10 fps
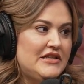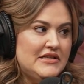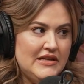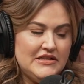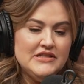
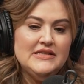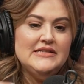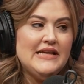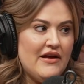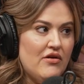It's just a
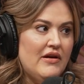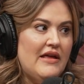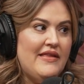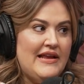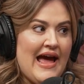cycle,
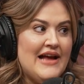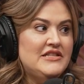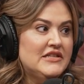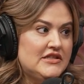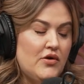and they had
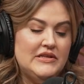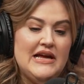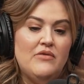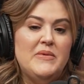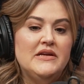to slow it
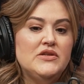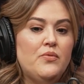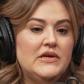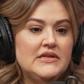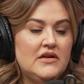down because there
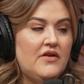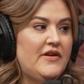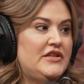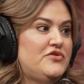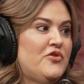wasn't enough
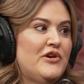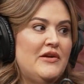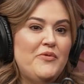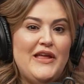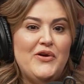
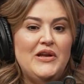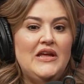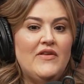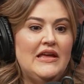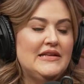inventory. They couldn't
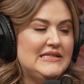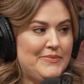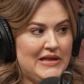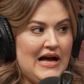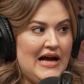even get
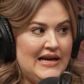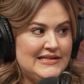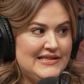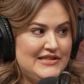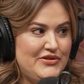
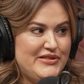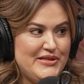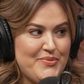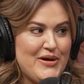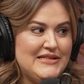supplies. Do you see
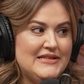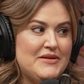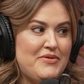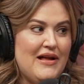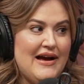the price of
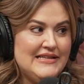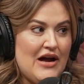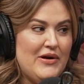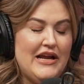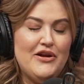supplies?
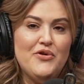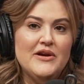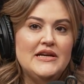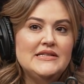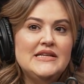How it
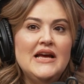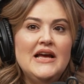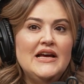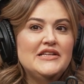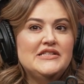increased?
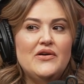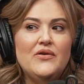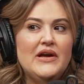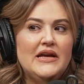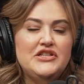
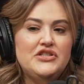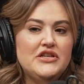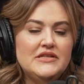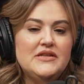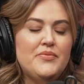So it's
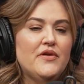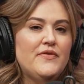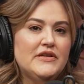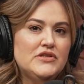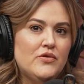just the
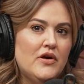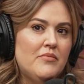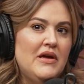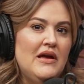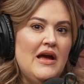perfect
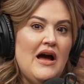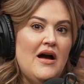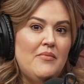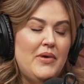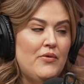storm.
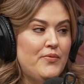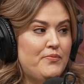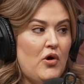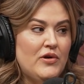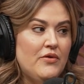But
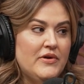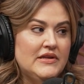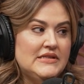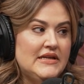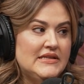owning real
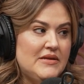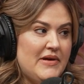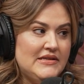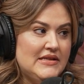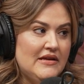estate is the
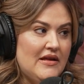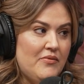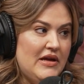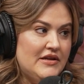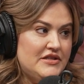best thing that
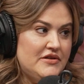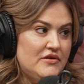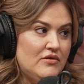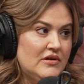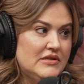we can do.